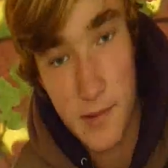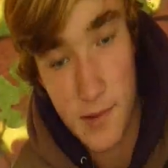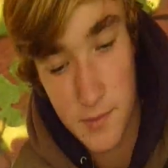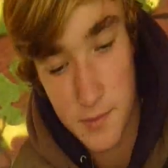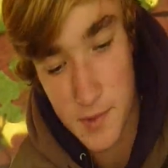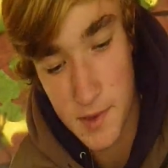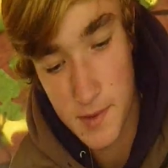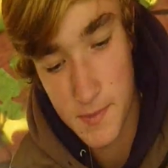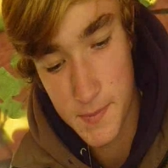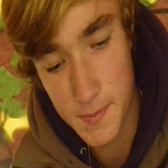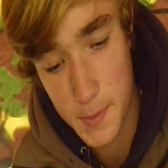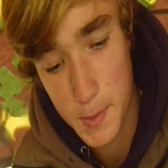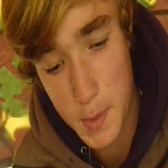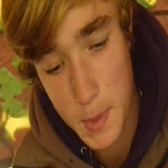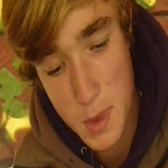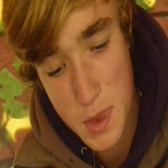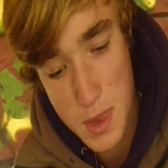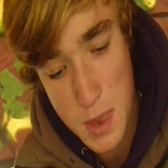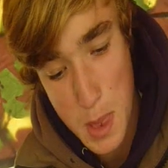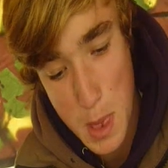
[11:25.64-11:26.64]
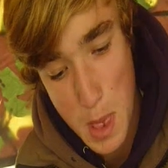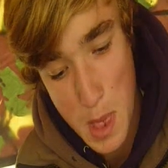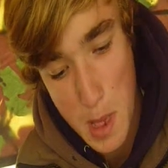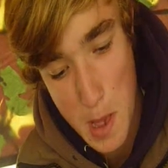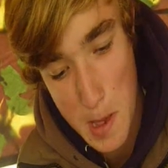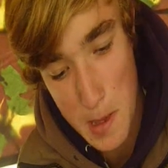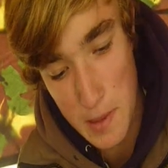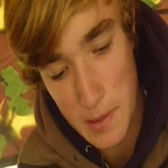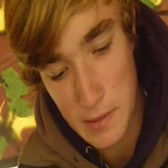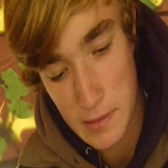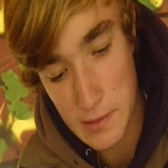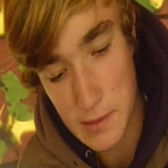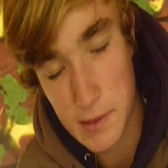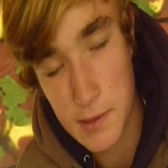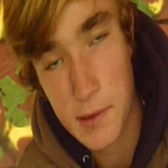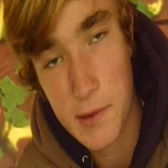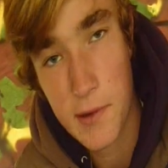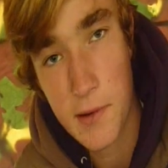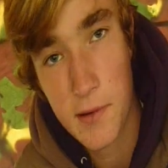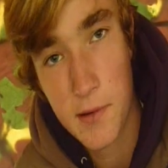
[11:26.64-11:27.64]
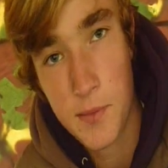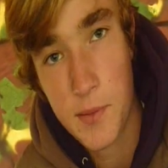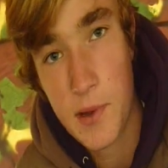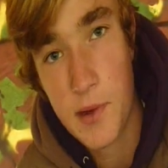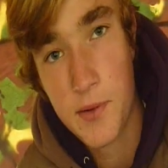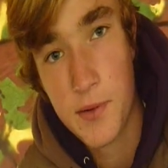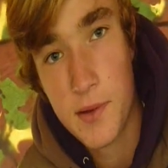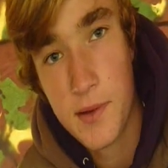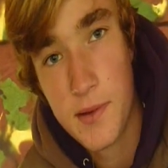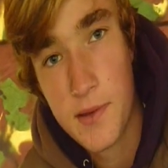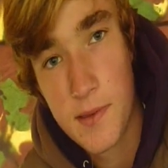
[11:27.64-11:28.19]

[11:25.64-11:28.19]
on me, and curry powder,